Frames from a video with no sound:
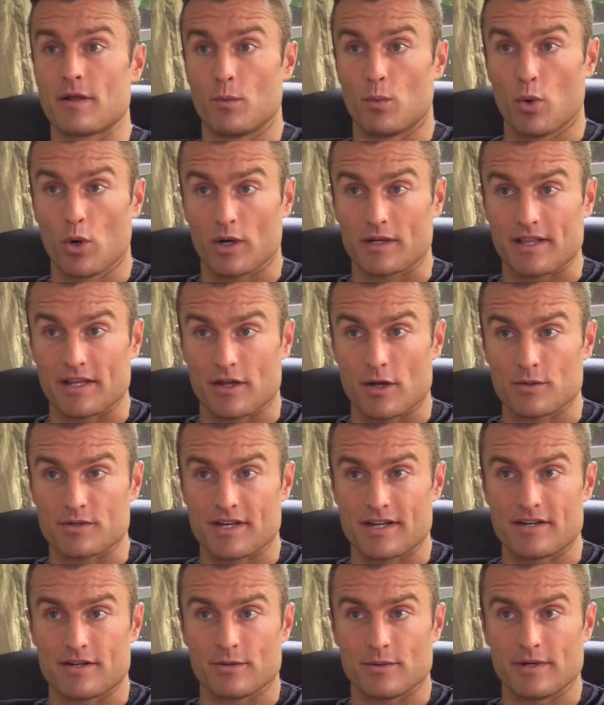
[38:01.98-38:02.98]
the work that
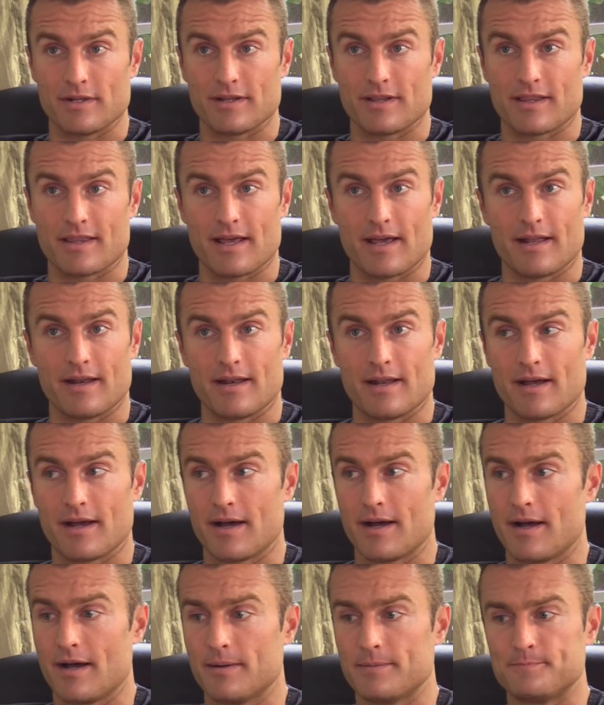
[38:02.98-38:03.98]
goes into it that
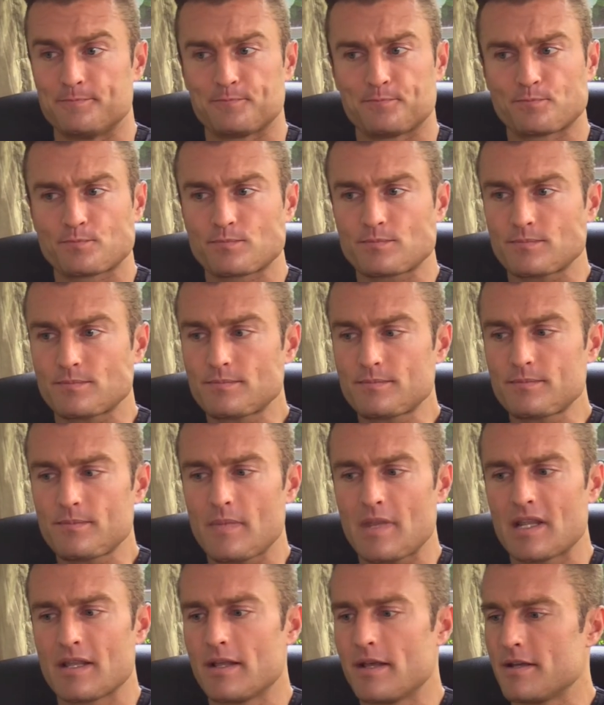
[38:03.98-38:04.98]
uh,
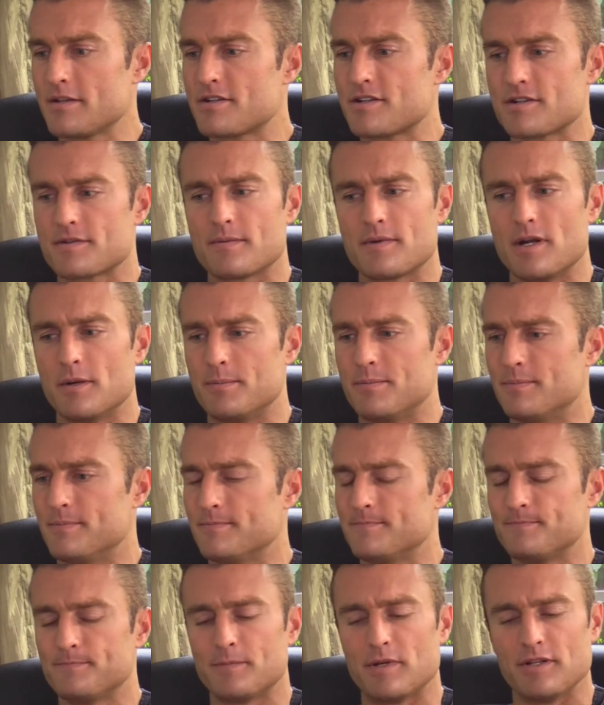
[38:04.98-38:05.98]
it's just you know
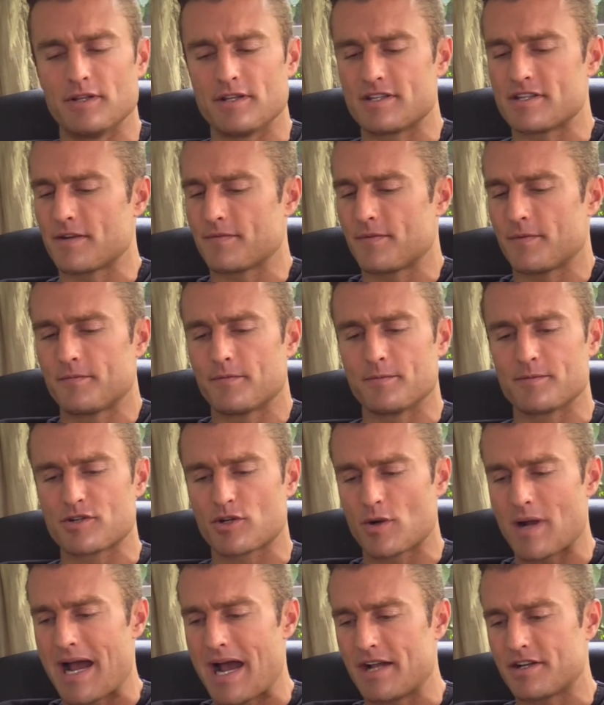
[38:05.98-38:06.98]
building something from
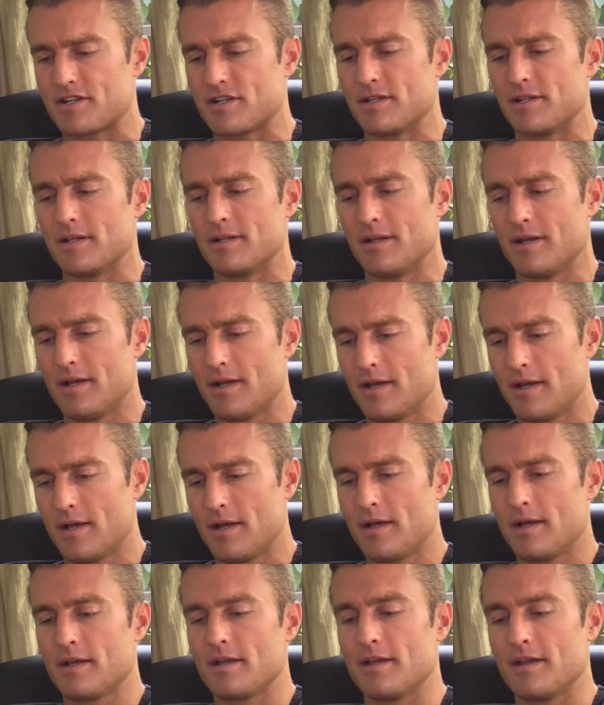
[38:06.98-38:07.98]
scratch and
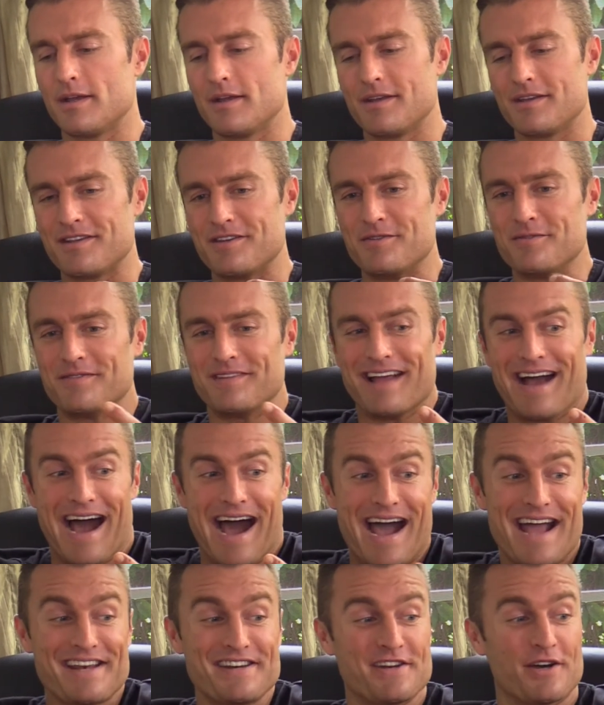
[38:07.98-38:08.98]
it, you,
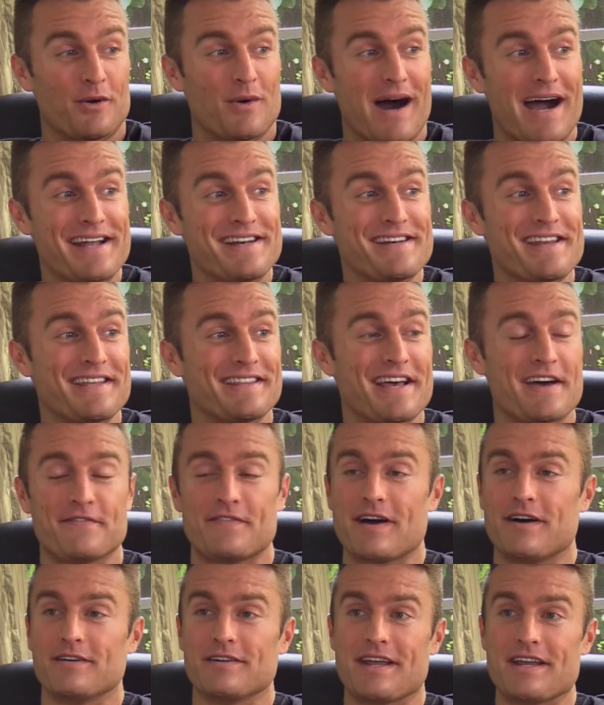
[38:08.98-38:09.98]
I know I need that
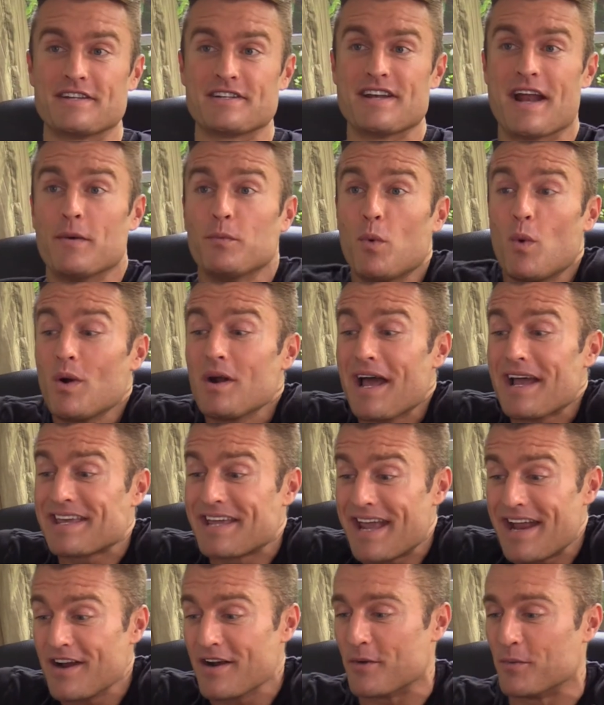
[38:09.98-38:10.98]
validation. I want, I
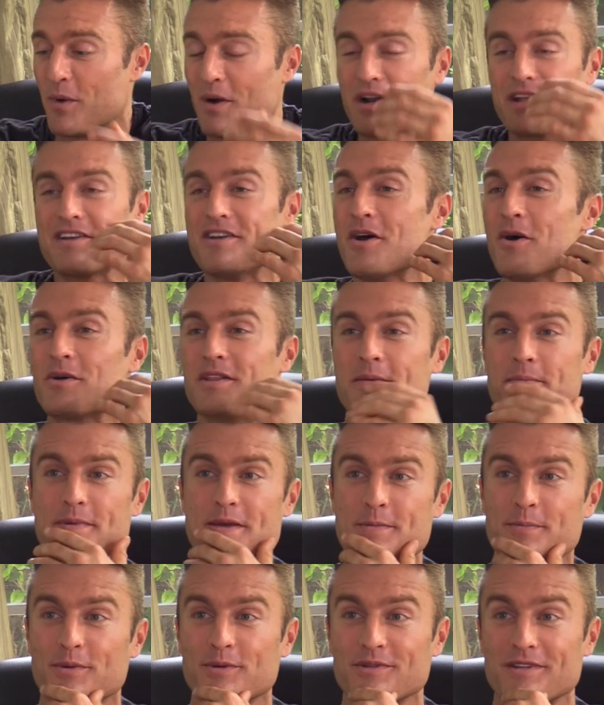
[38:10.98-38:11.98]
care. I want to know that
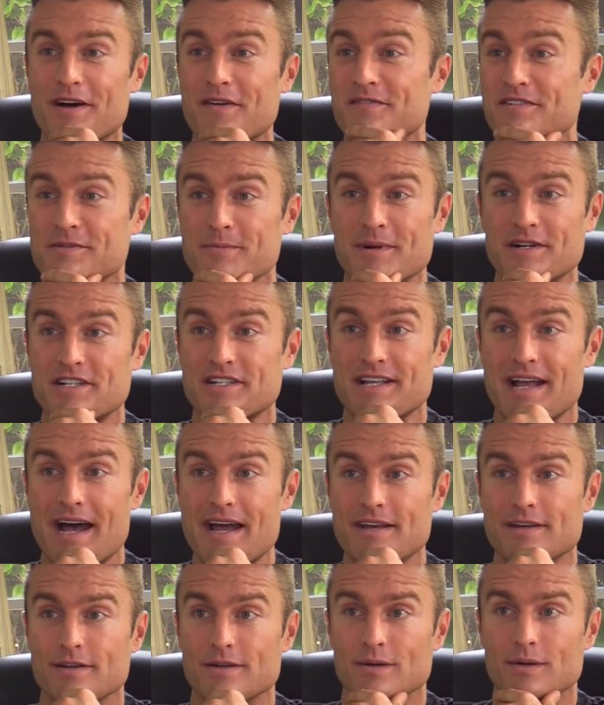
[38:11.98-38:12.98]
people love as much as
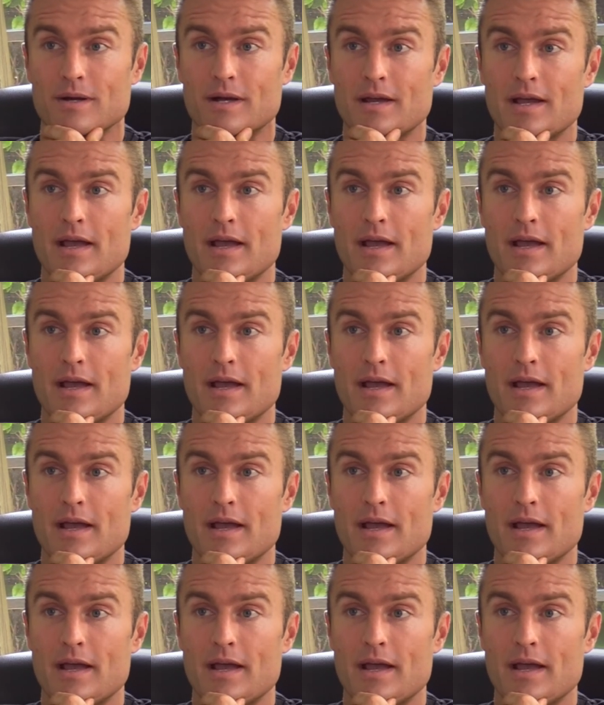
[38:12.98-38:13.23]
I do.